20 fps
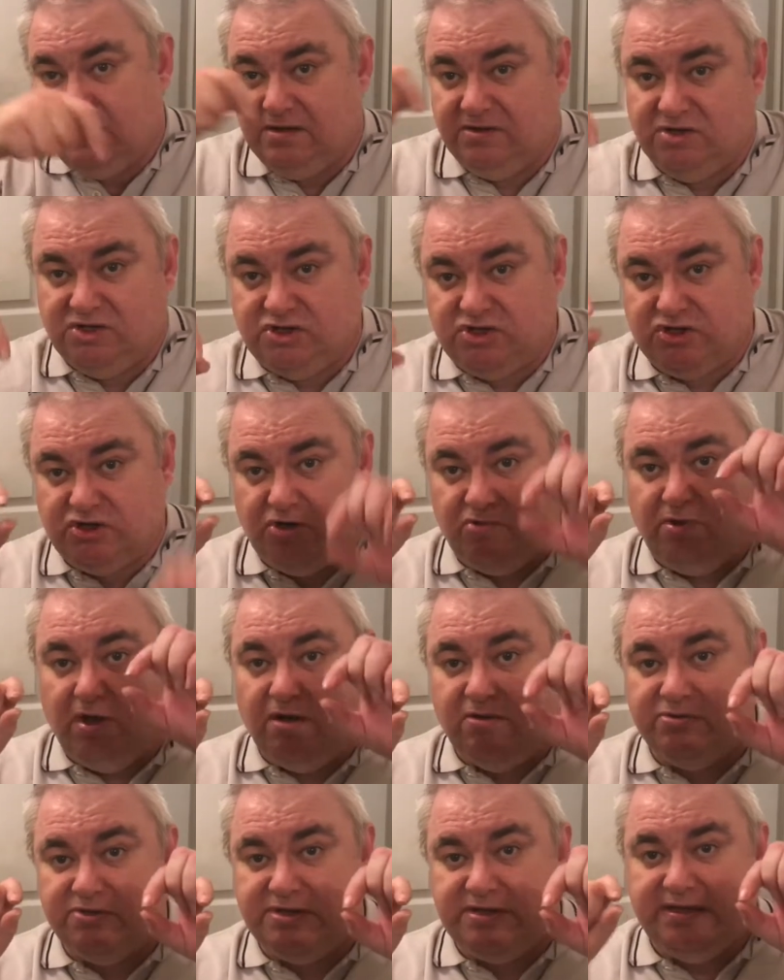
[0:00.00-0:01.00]
There's two
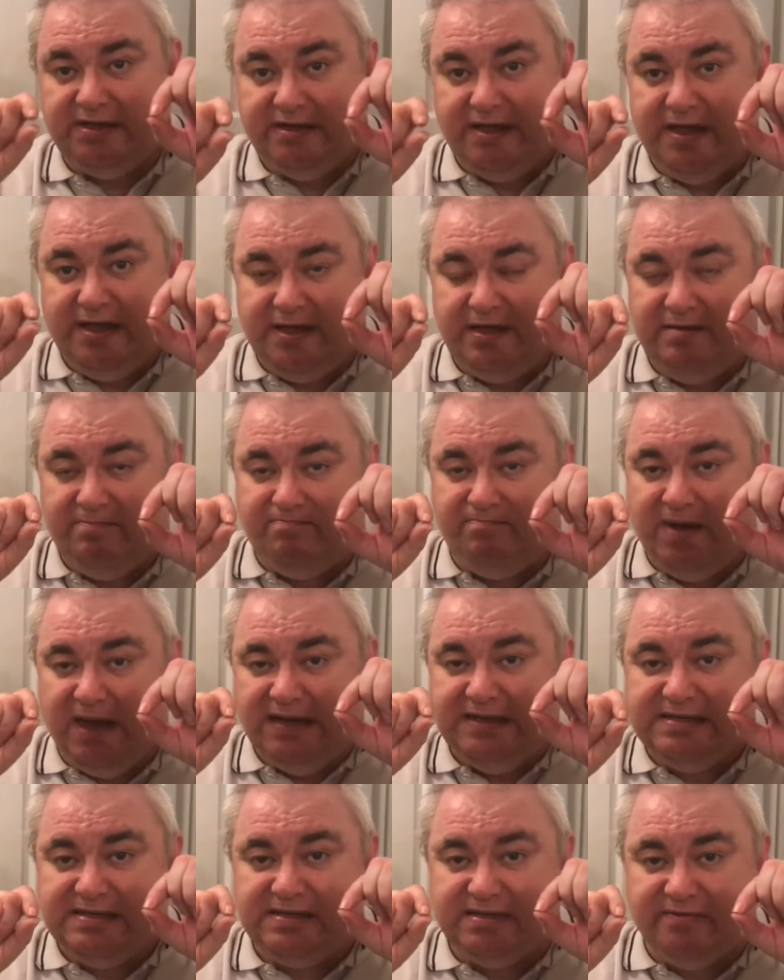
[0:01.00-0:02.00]
holes in the
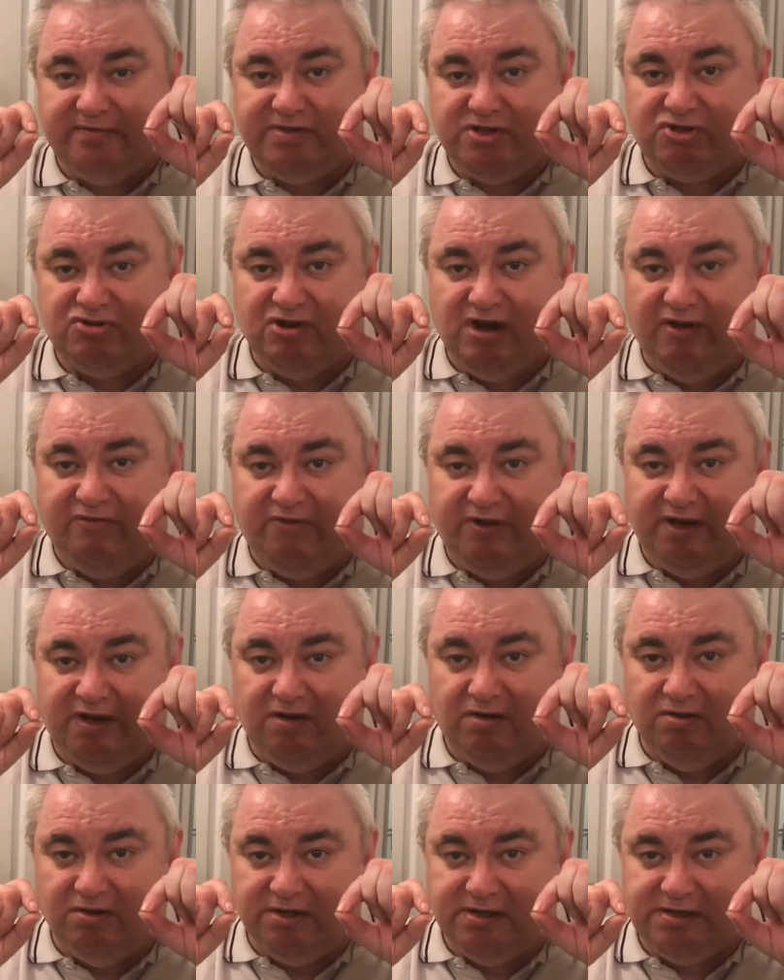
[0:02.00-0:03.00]
base of the traffic
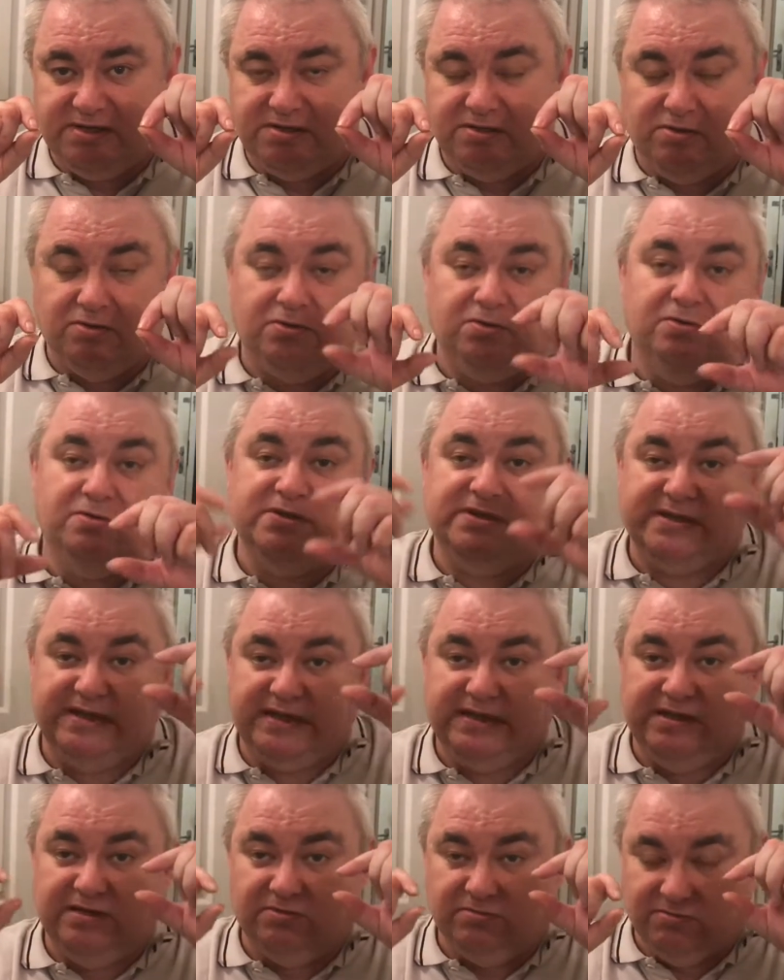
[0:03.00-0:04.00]
lights or
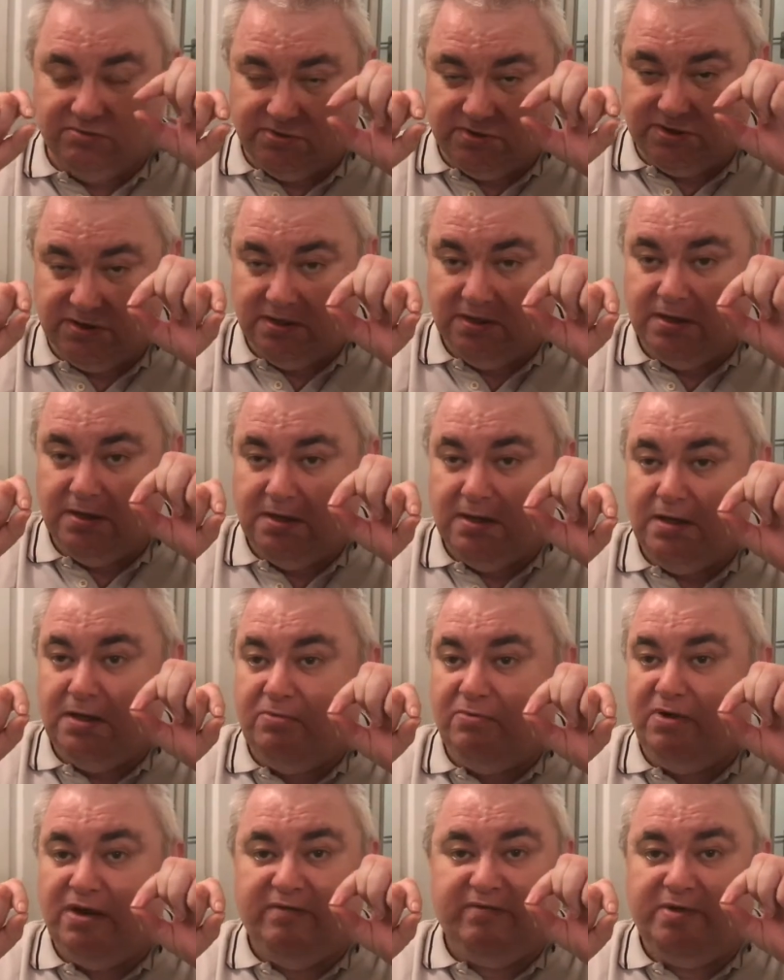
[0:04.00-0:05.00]
signals,
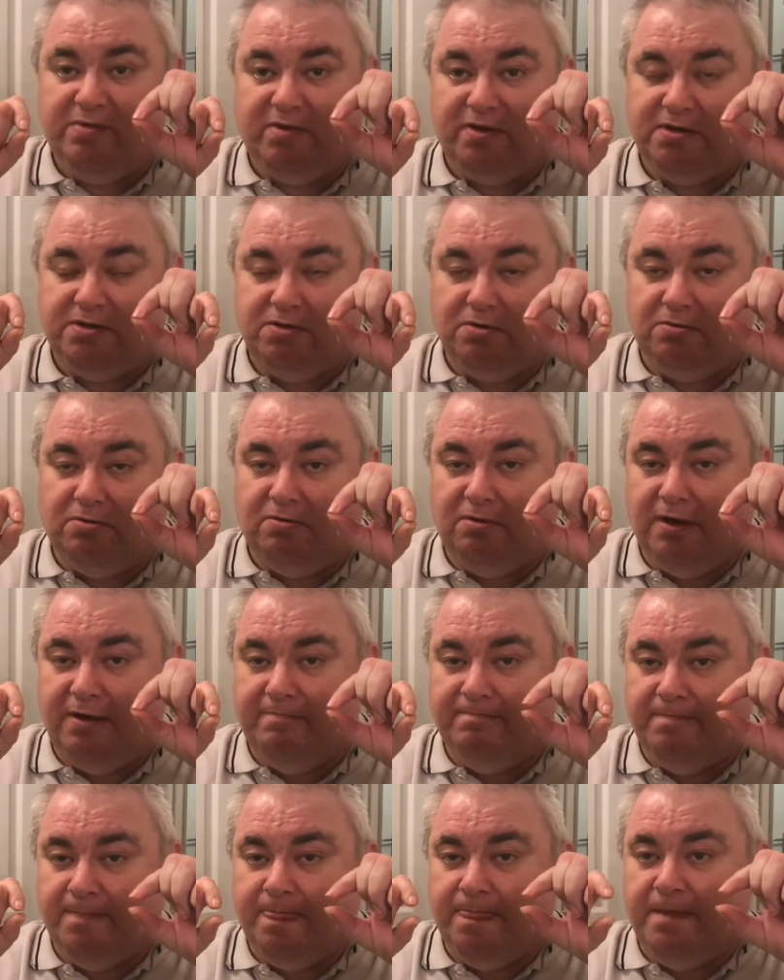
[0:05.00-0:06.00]
whatever you want to call
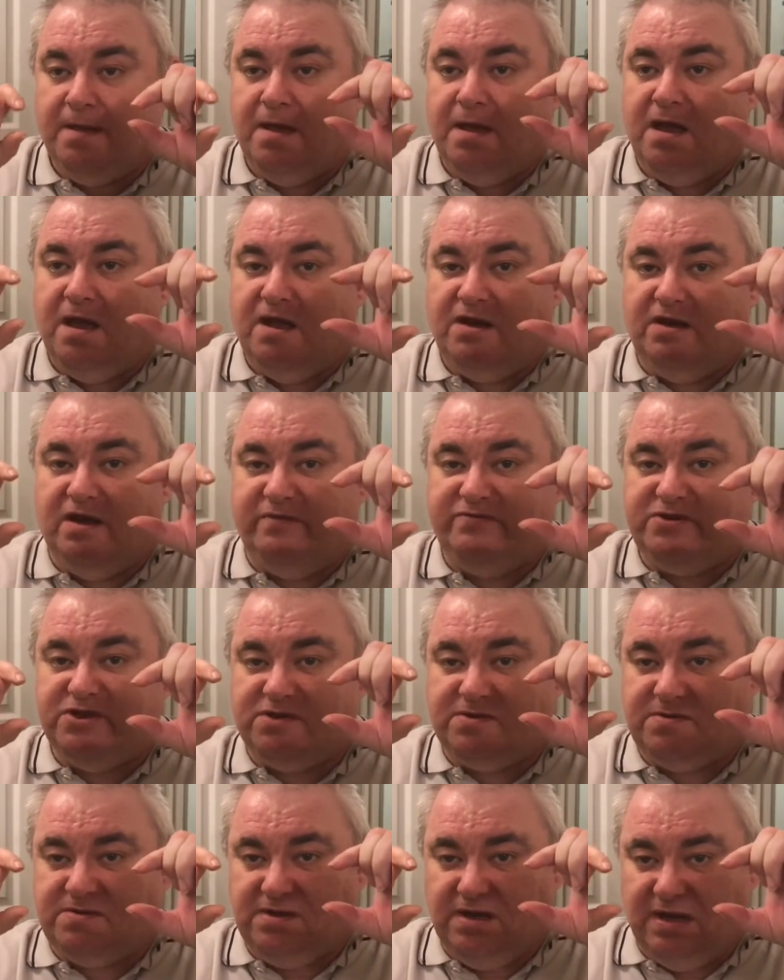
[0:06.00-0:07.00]
them. And I've
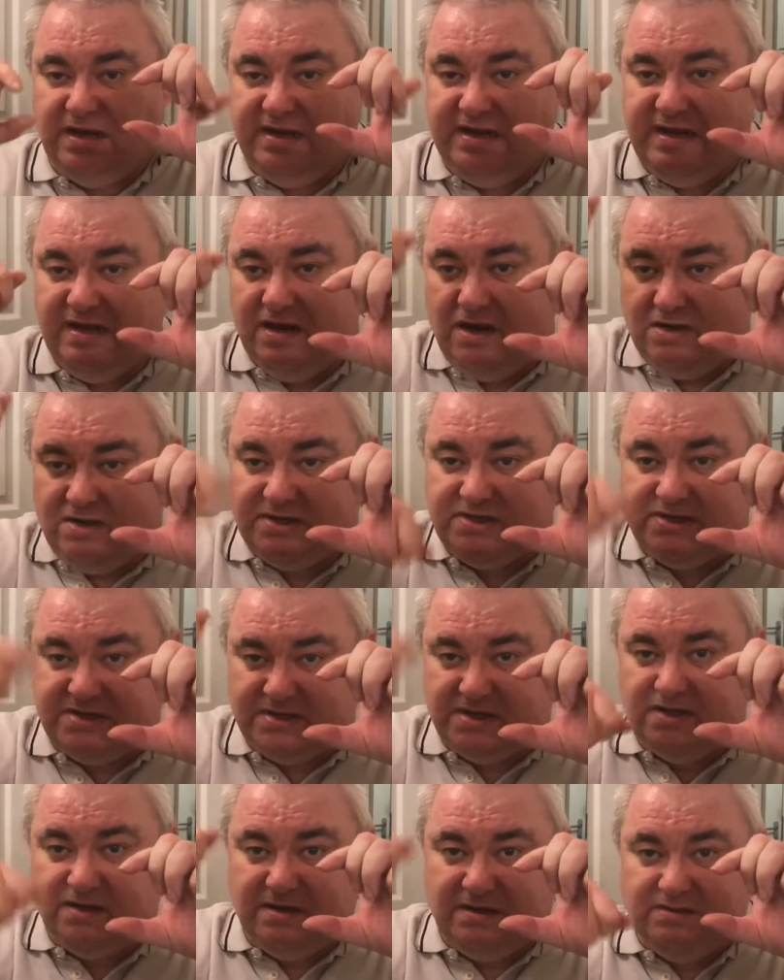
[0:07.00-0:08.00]
just
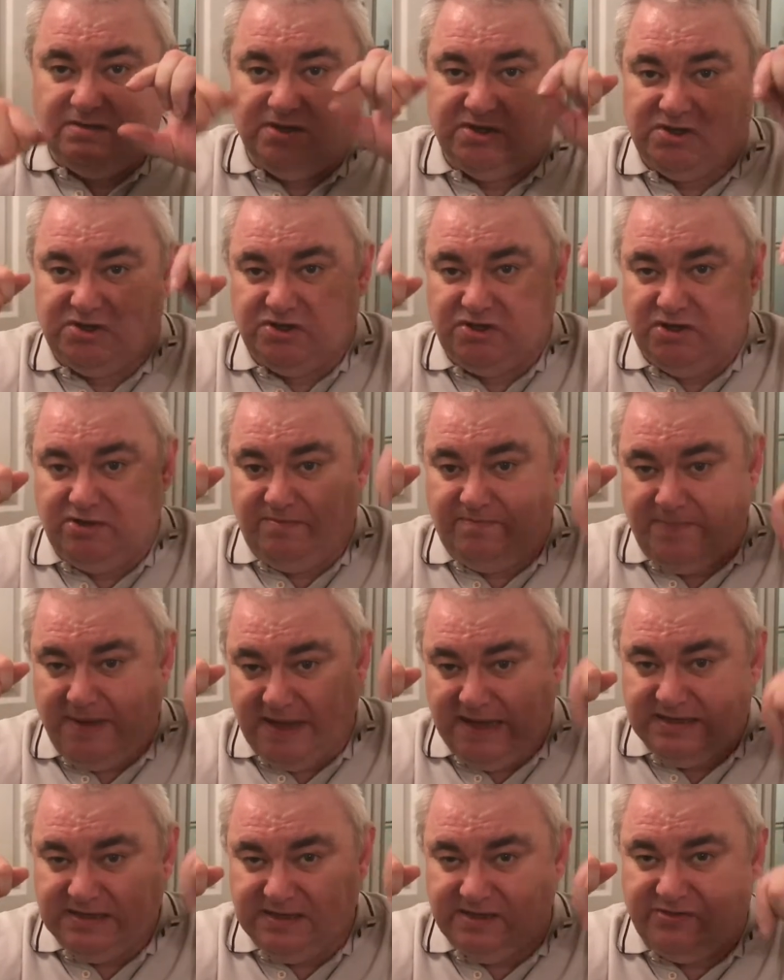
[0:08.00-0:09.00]
knocked the two
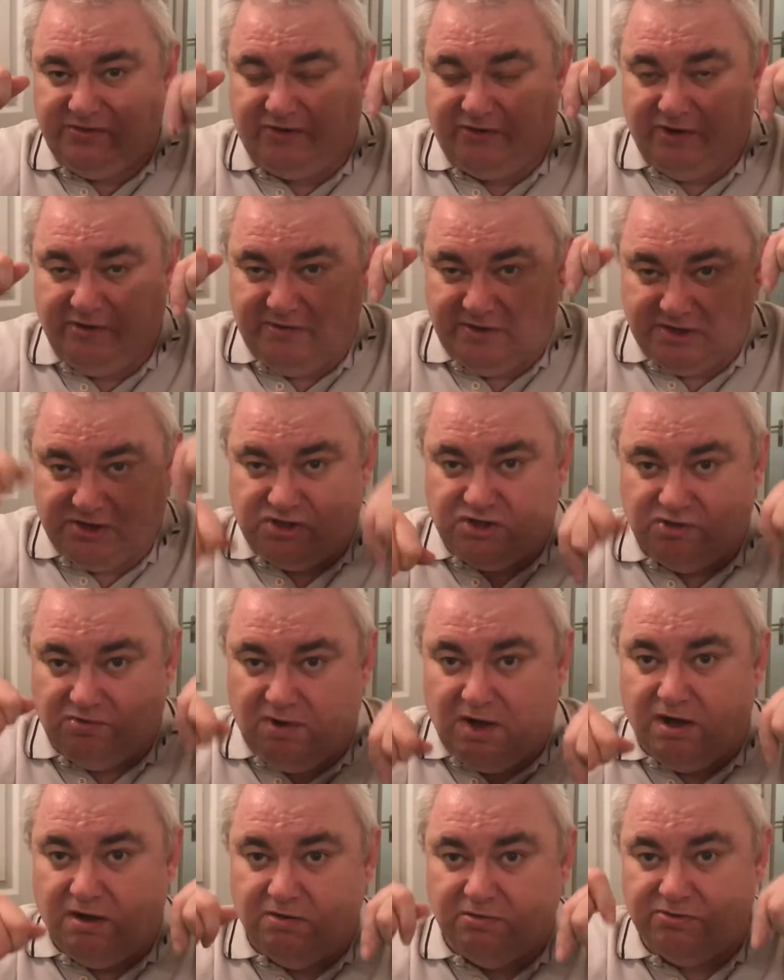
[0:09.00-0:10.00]
pins through the two
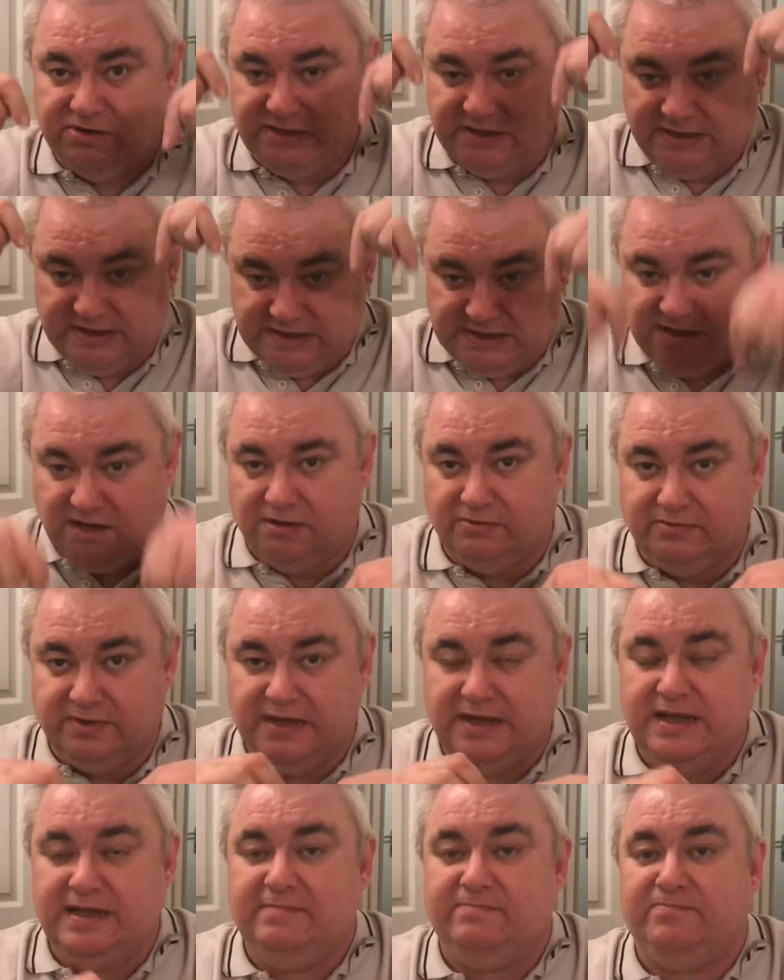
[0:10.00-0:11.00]
holes, and it's holding
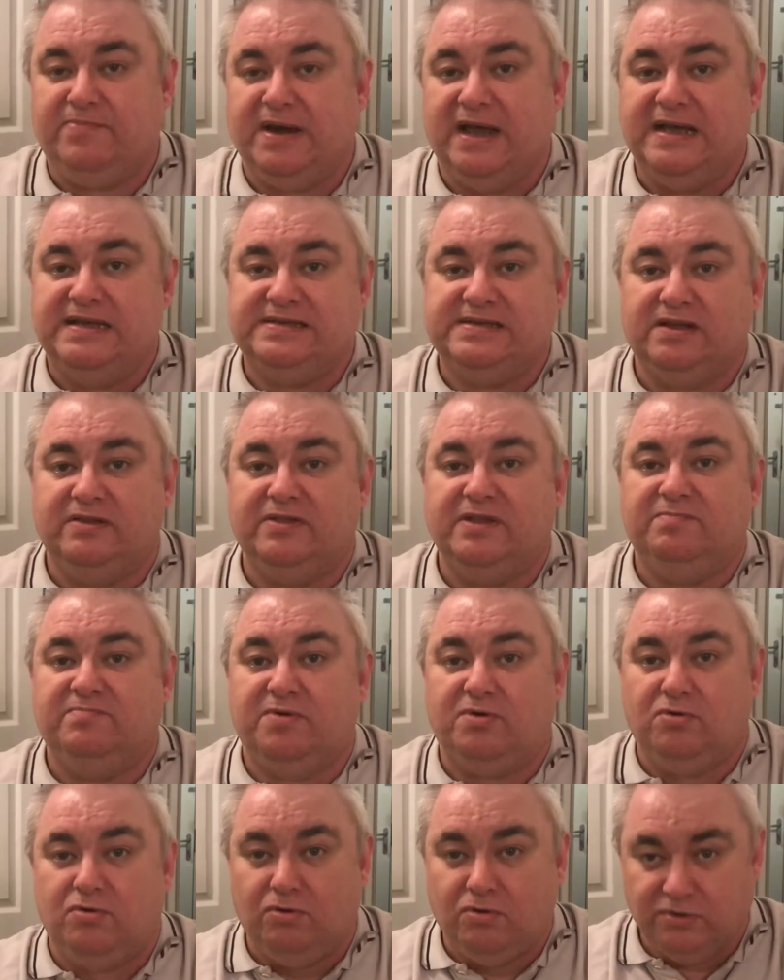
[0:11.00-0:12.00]
it in place on the
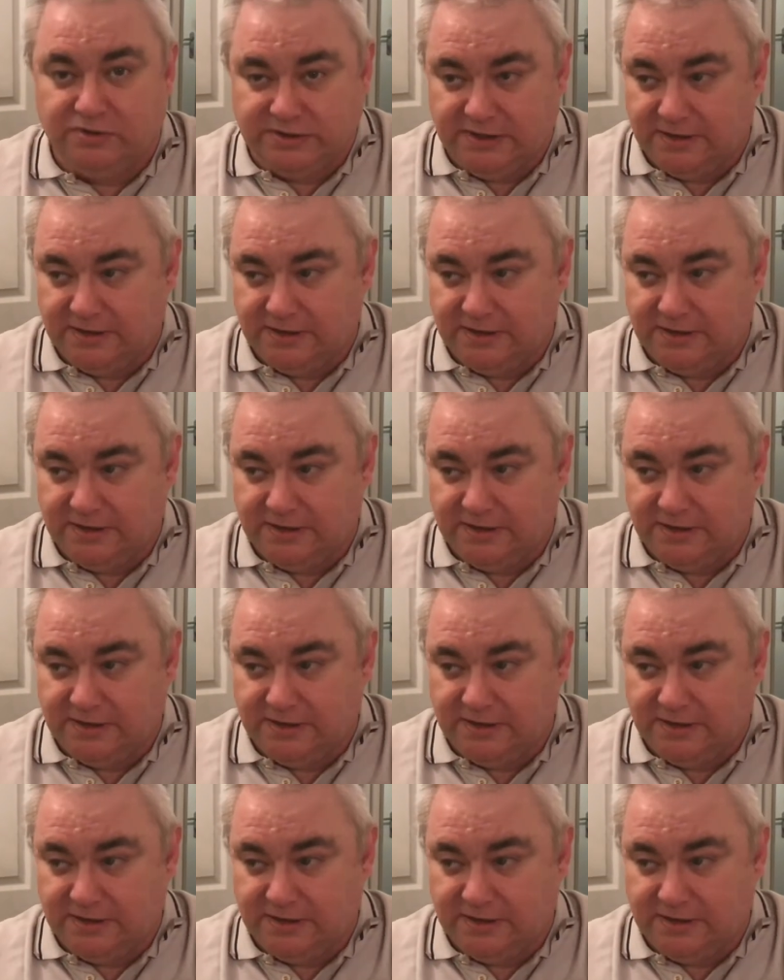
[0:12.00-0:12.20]
board.